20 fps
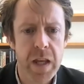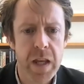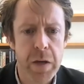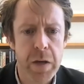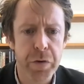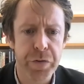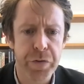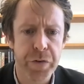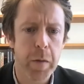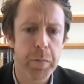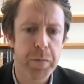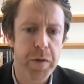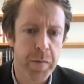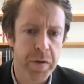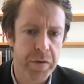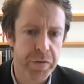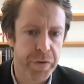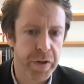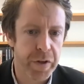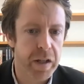He was still
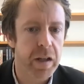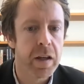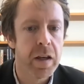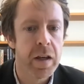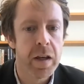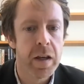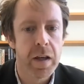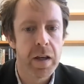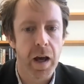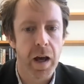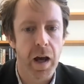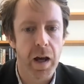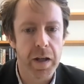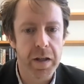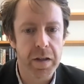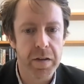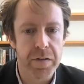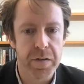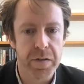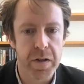optimistic. Uh,
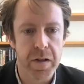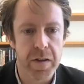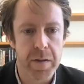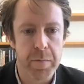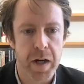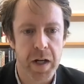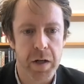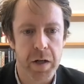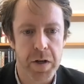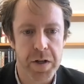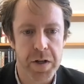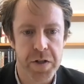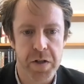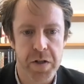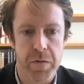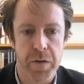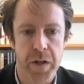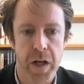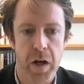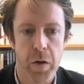he considered the
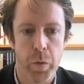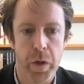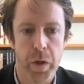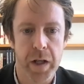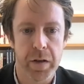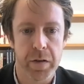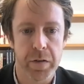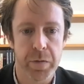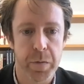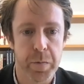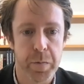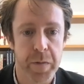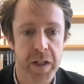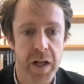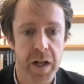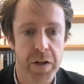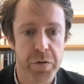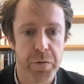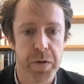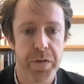migration of young Uyghurs from the
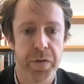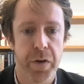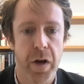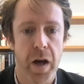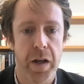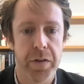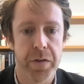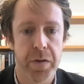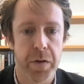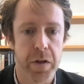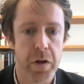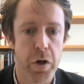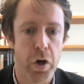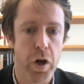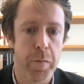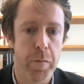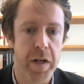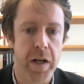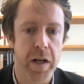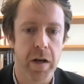countryside to the
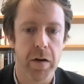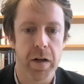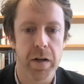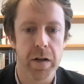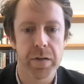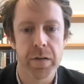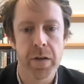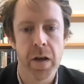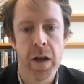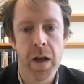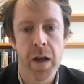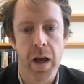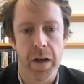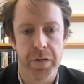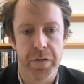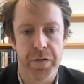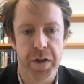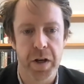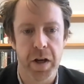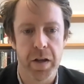urban areas
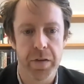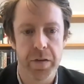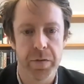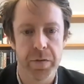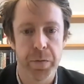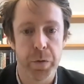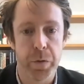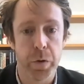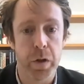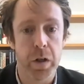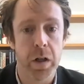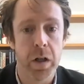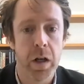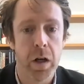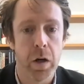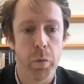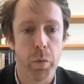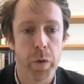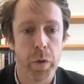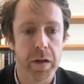as a chance for
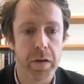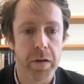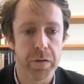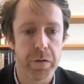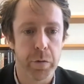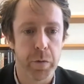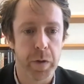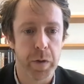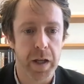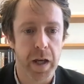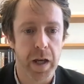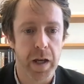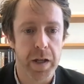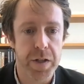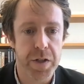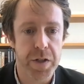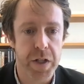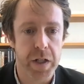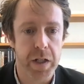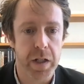Uyghurs to
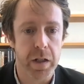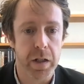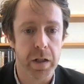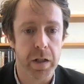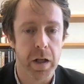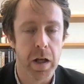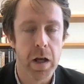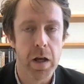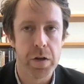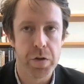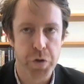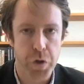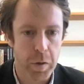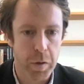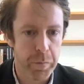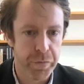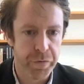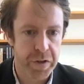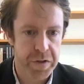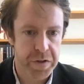engage in
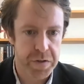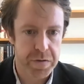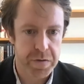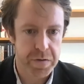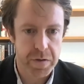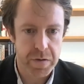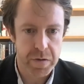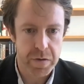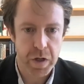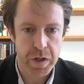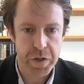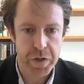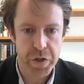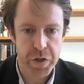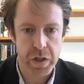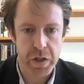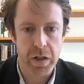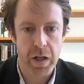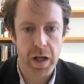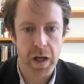jobs such as
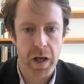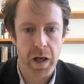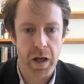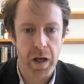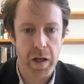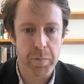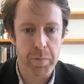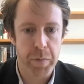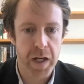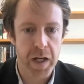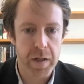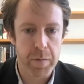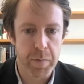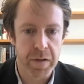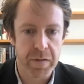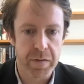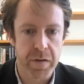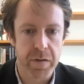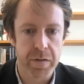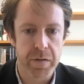construction uh, and petty
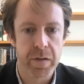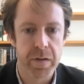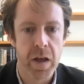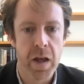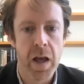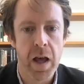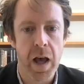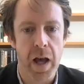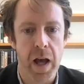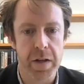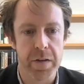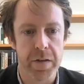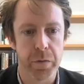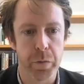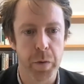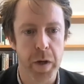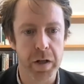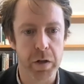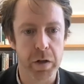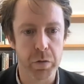business, and in
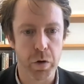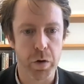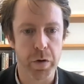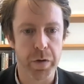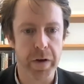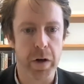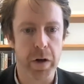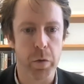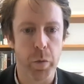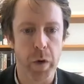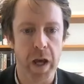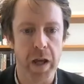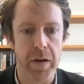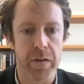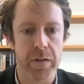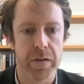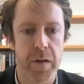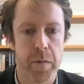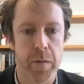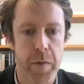this way to grow their
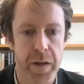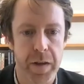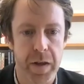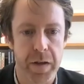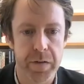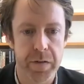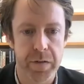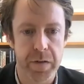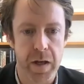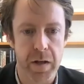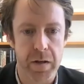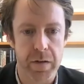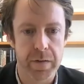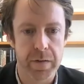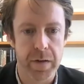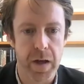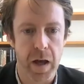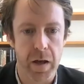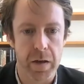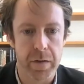awareness about their
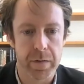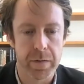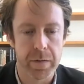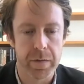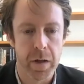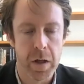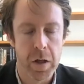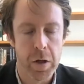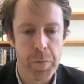status as,